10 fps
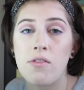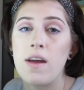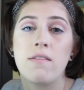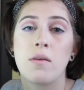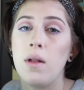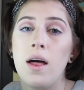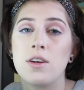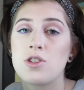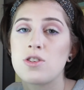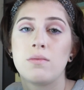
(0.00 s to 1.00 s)
favorite
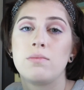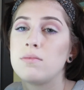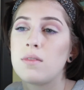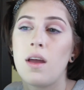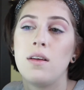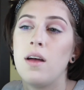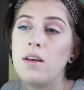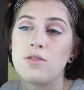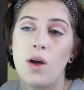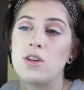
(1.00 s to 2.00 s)
blush,
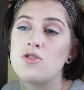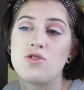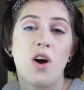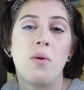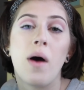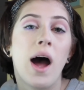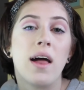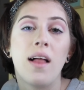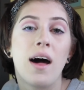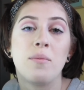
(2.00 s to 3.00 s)
so I just don't buy
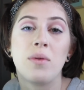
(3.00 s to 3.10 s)
a lot of